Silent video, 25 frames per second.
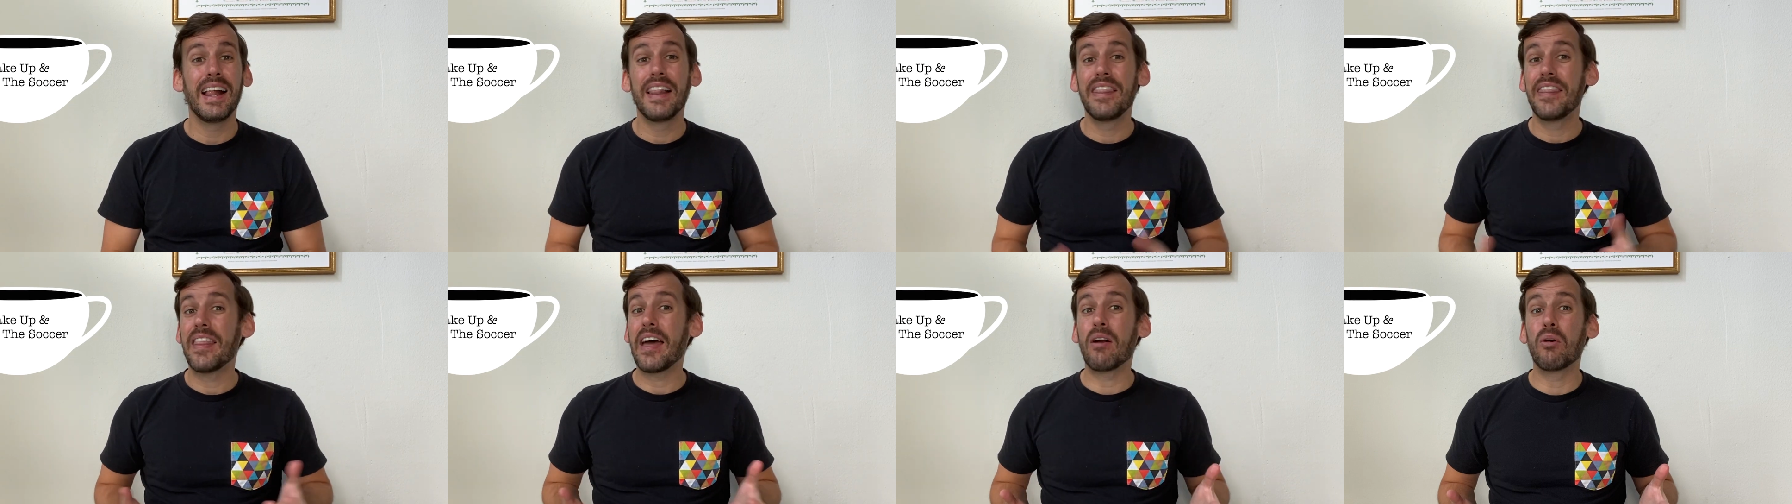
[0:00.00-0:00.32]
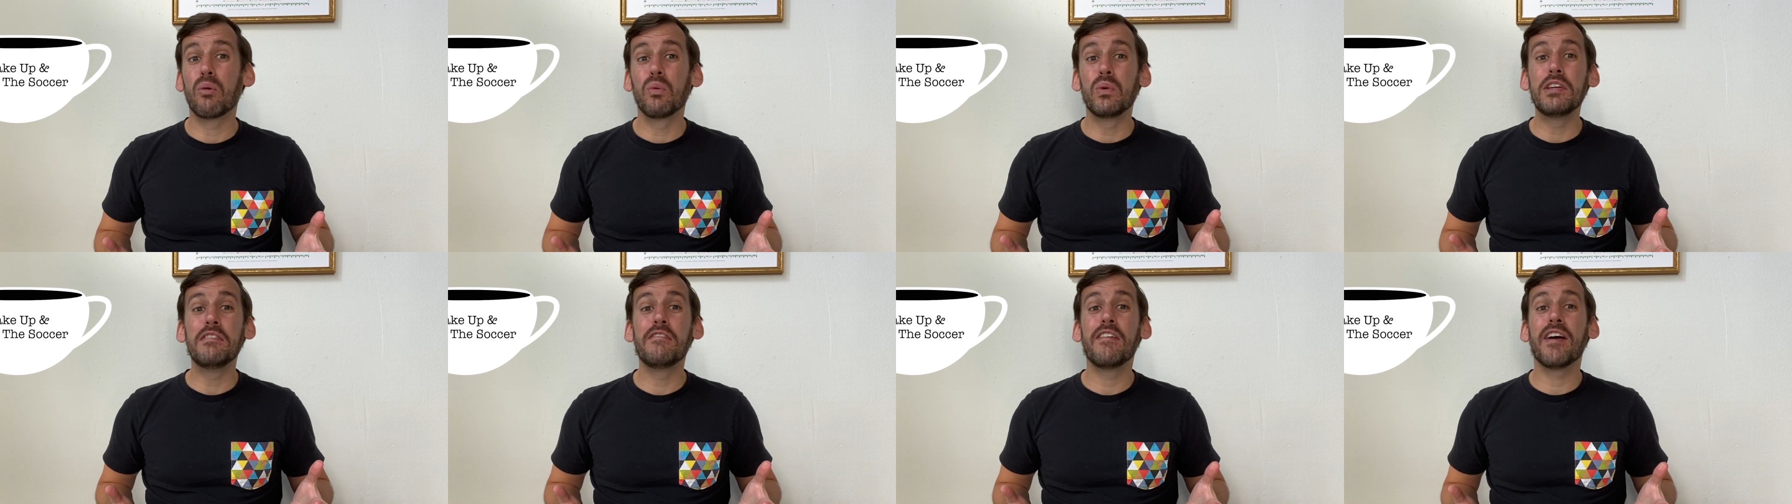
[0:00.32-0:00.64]
That
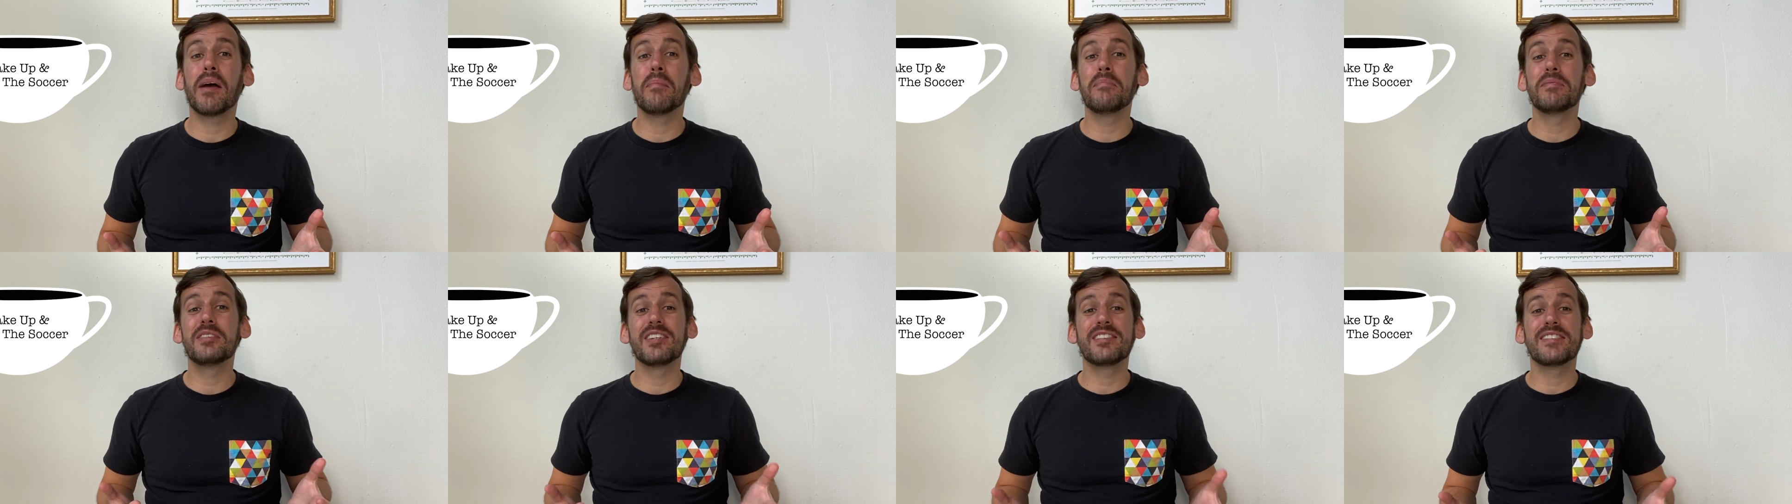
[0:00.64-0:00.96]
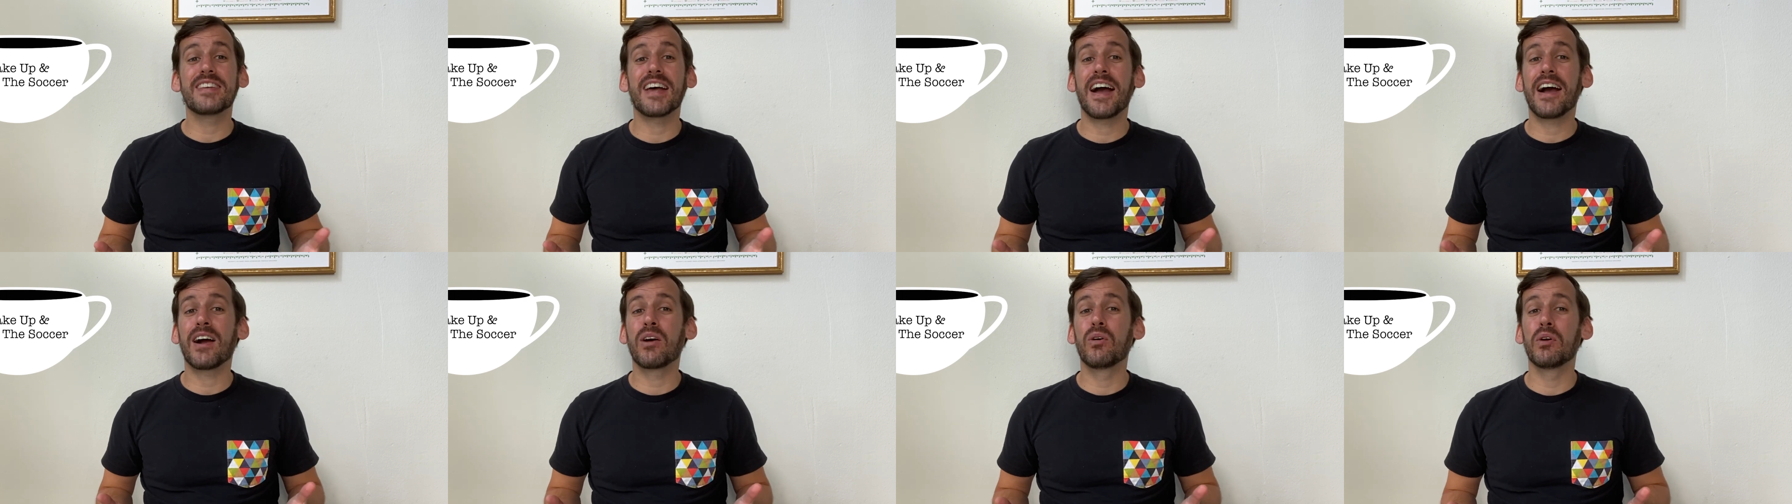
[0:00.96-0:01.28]
revamped
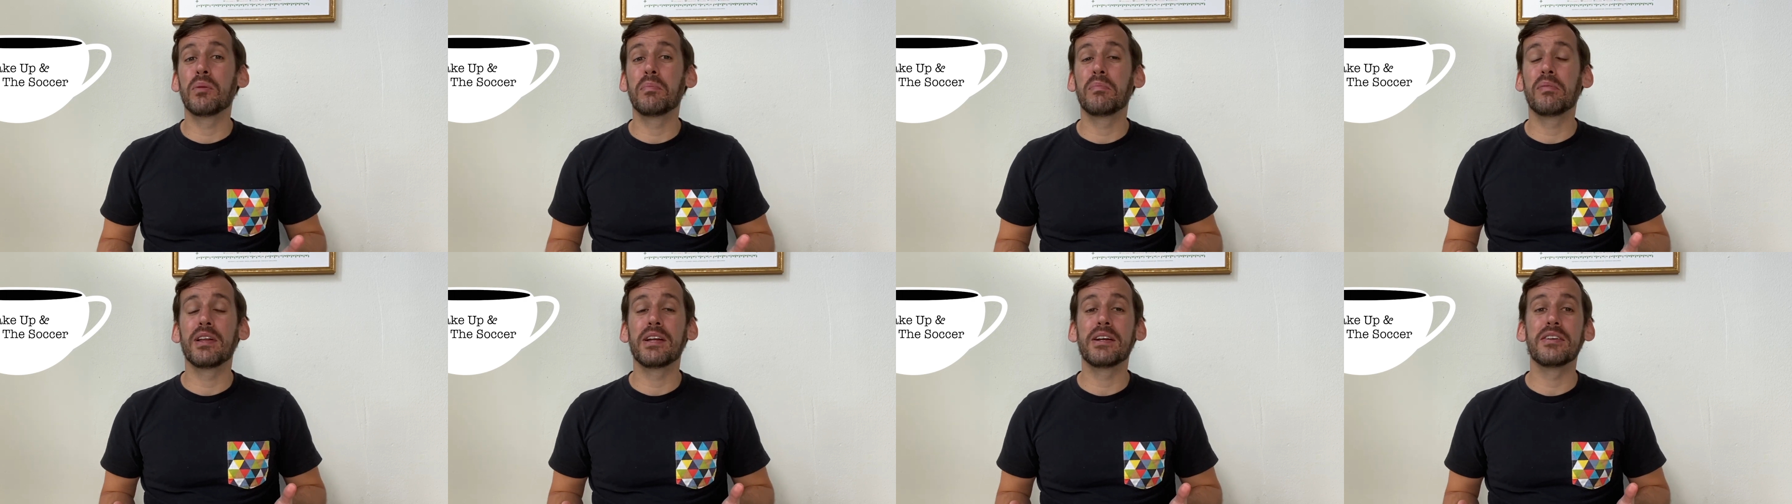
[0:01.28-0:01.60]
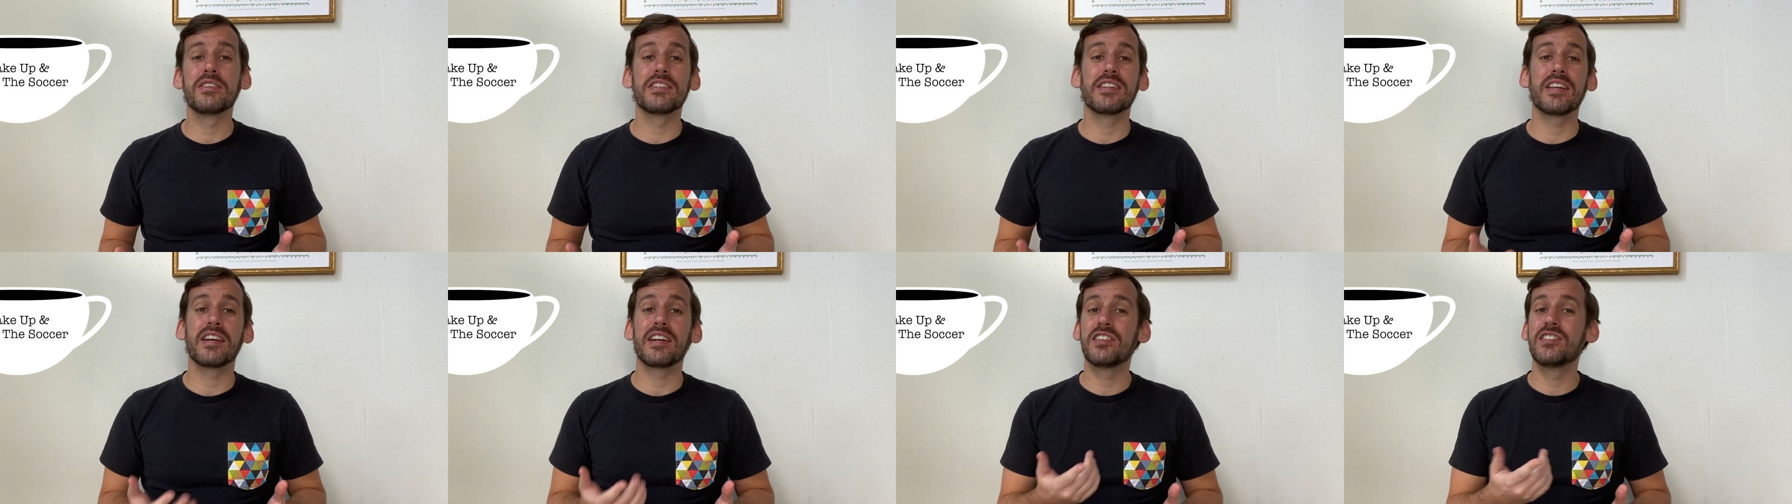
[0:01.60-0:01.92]
attack with
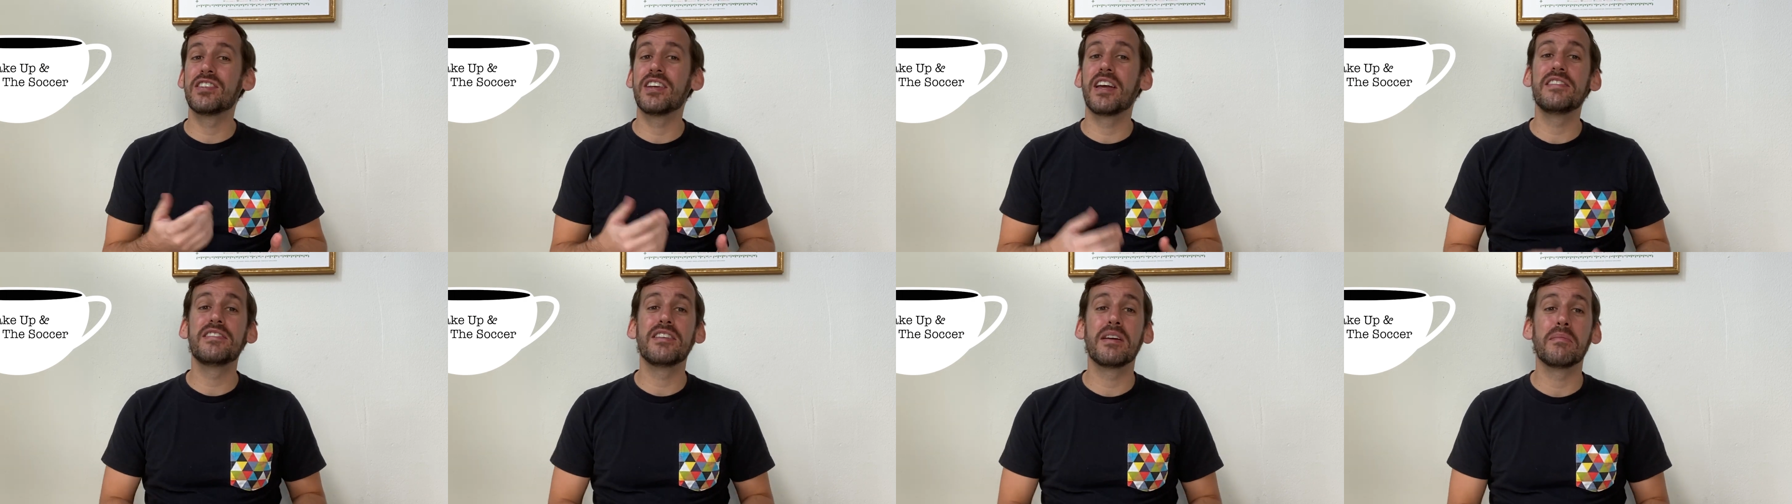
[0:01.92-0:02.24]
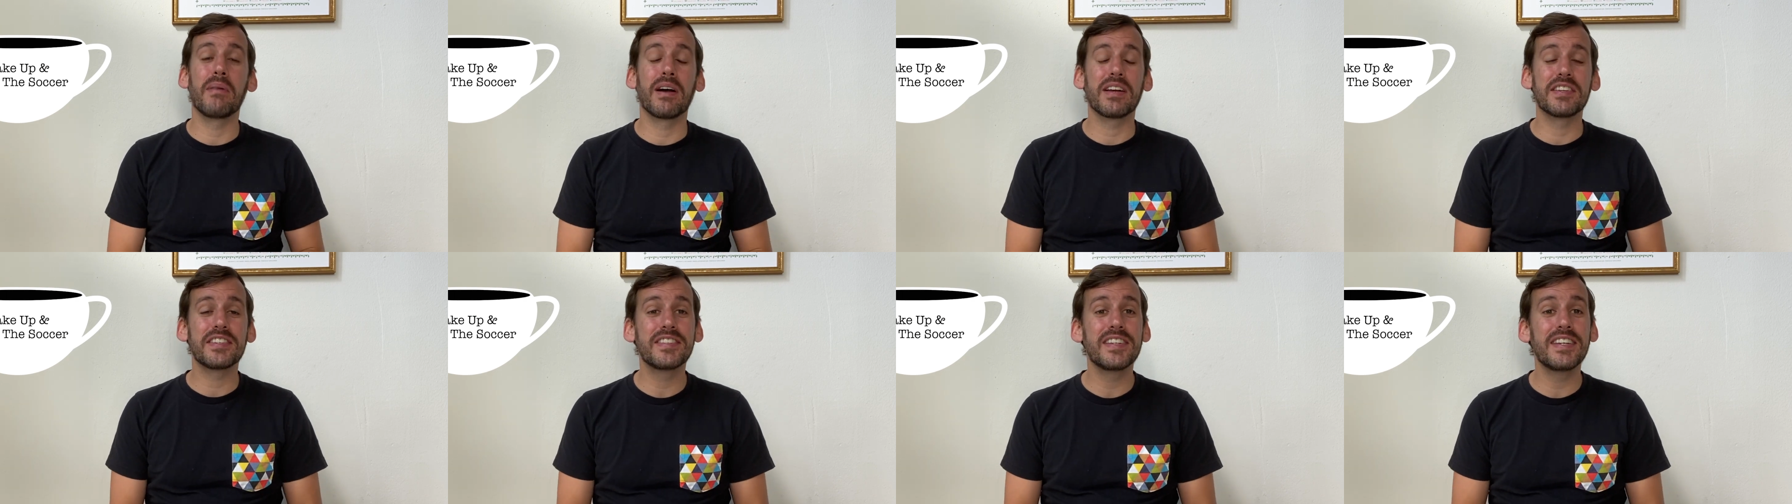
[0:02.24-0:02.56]
players like JJ
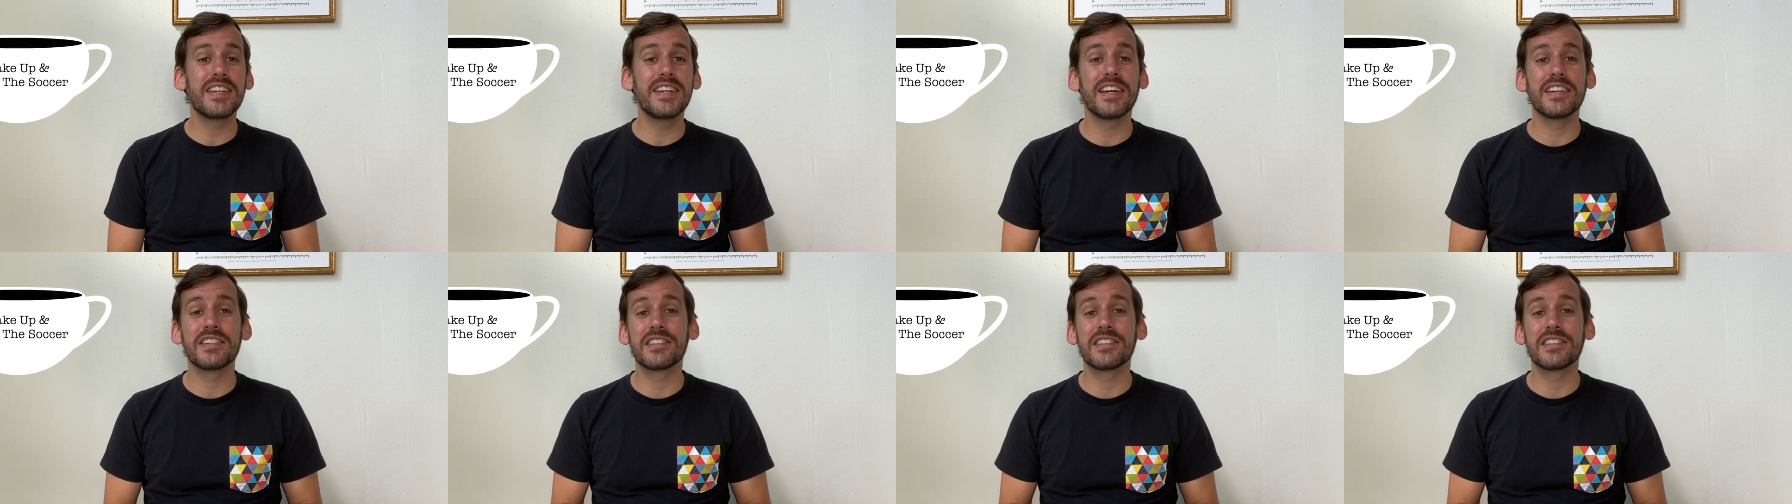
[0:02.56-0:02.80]
Macias